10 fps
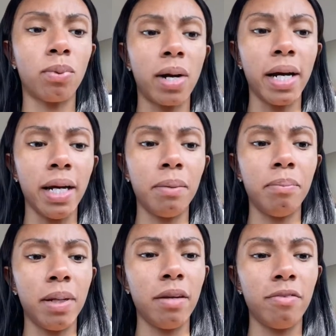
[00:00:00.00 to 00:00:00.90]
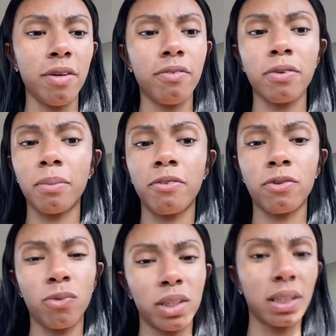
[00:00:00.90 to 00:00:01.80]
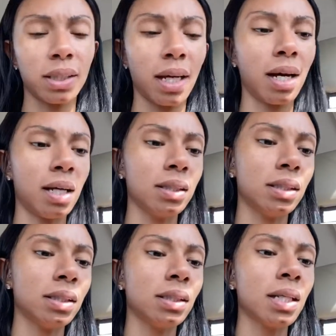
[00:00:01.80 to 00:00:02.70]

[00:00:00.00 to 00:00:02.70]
Brian benefit from a forensic psychologist?